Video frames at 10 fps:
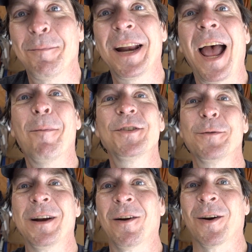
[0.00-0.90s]
But how much
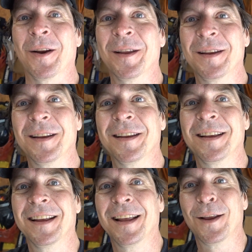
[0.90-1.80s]
do we learn?
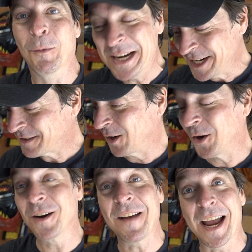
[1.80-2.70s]
We just
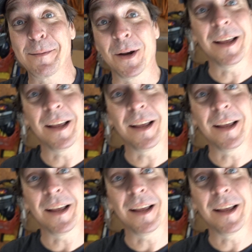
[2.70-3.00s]
learned a valuable